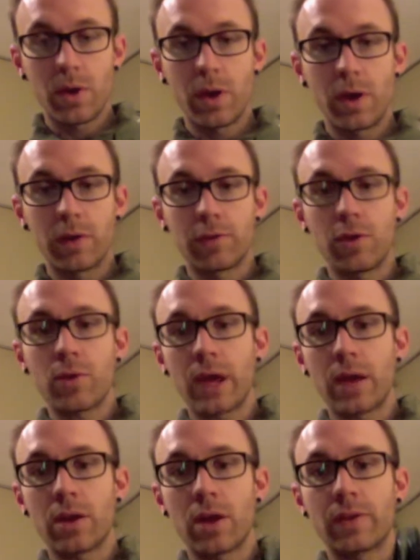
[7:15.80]
It's
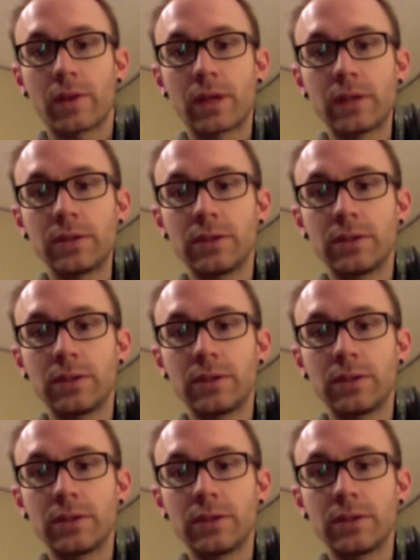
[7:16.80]
located on the lens